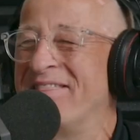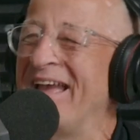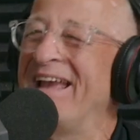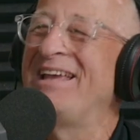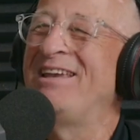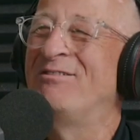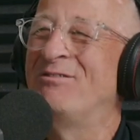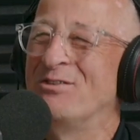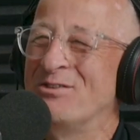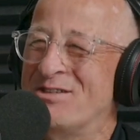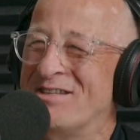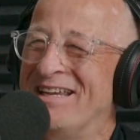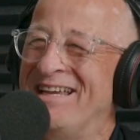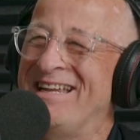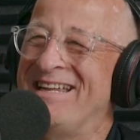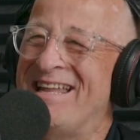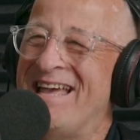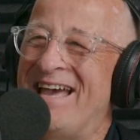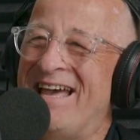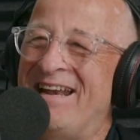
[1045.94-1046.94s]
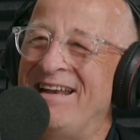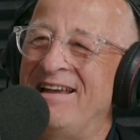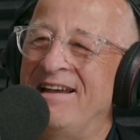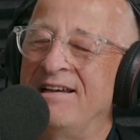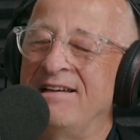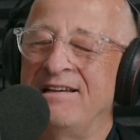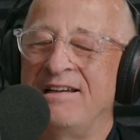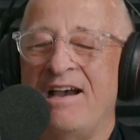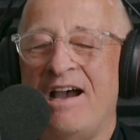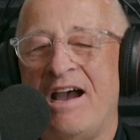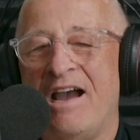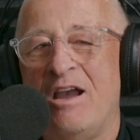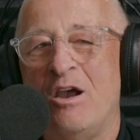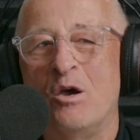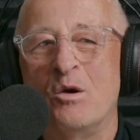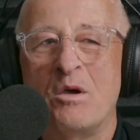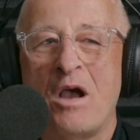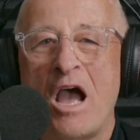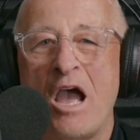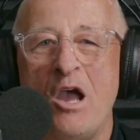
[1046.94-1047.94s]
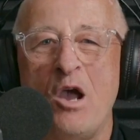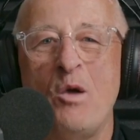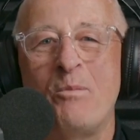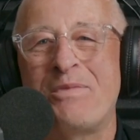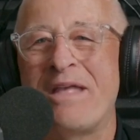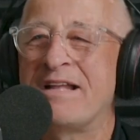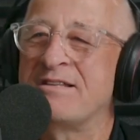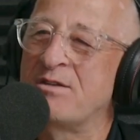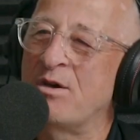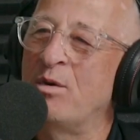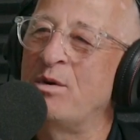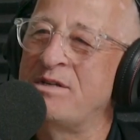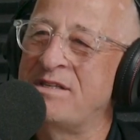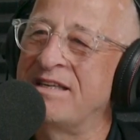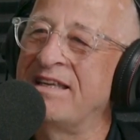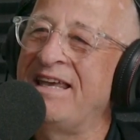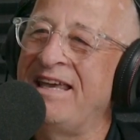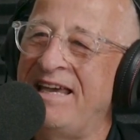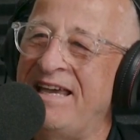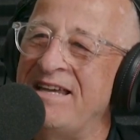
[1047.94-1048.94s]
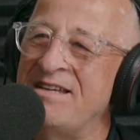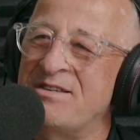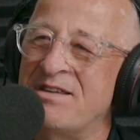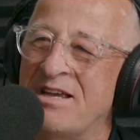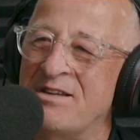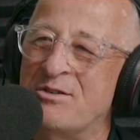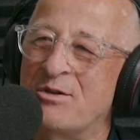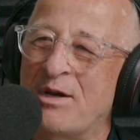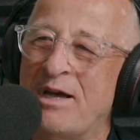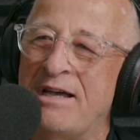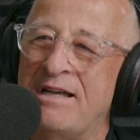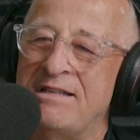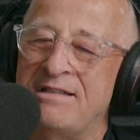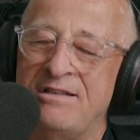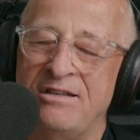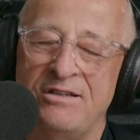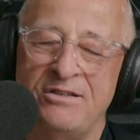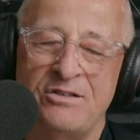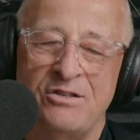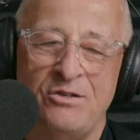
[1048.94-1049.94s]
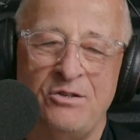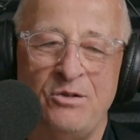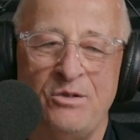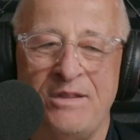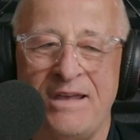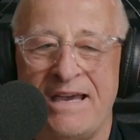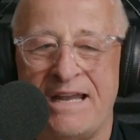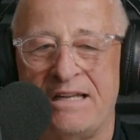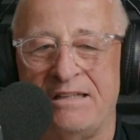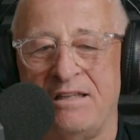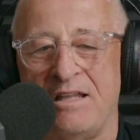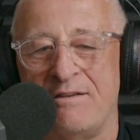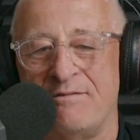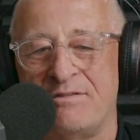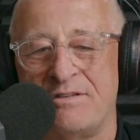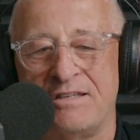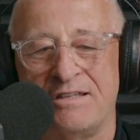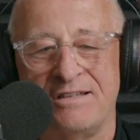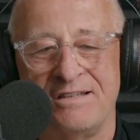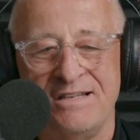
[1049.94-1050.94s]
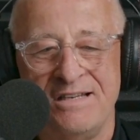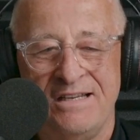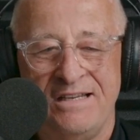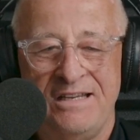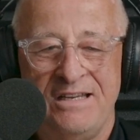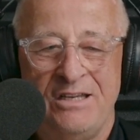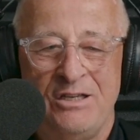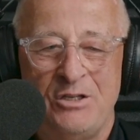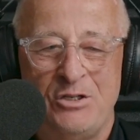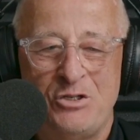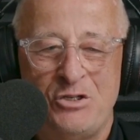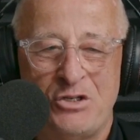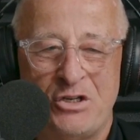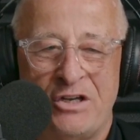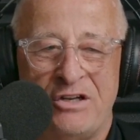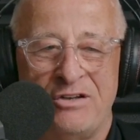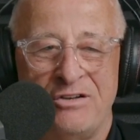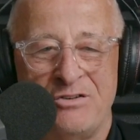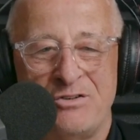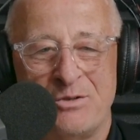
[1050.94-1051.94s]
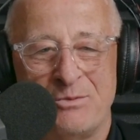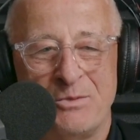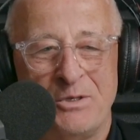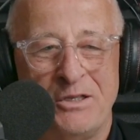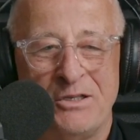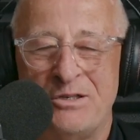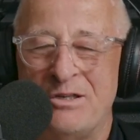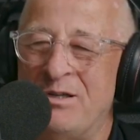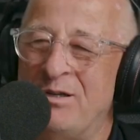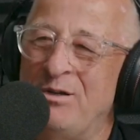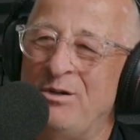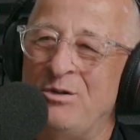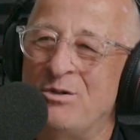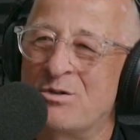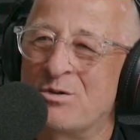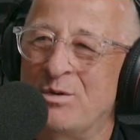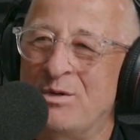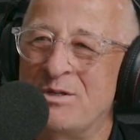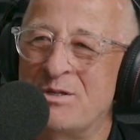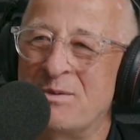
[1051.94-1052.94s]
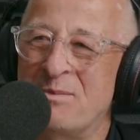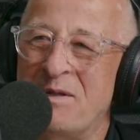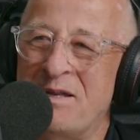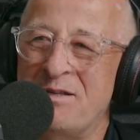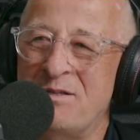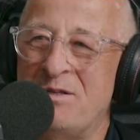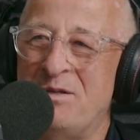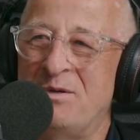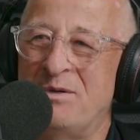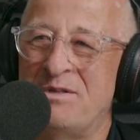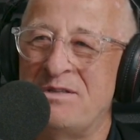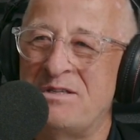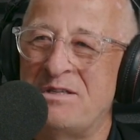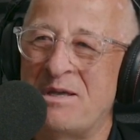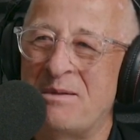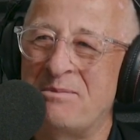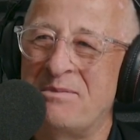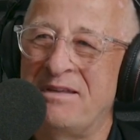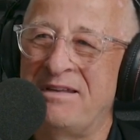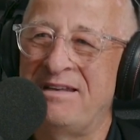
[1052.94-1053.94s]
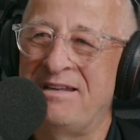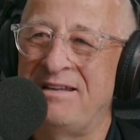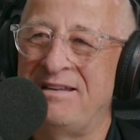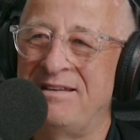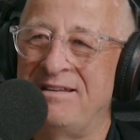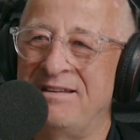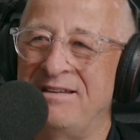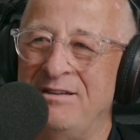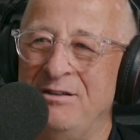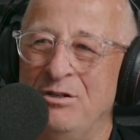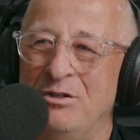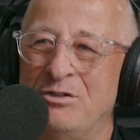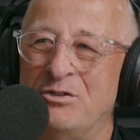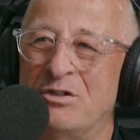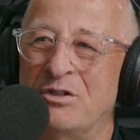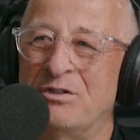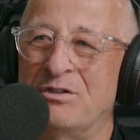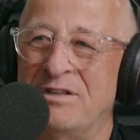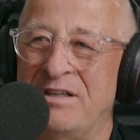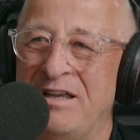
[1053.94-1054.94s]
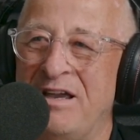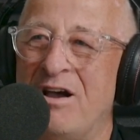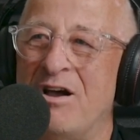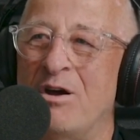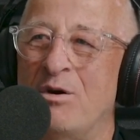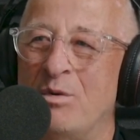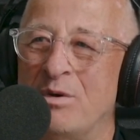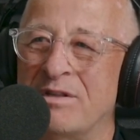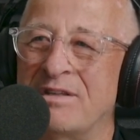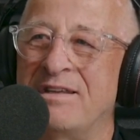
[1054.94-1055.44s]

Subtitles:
thank you for saying that. I hope that's always the case. I try to do that. I love to share some good news when somebody's doing something, and you certainly are with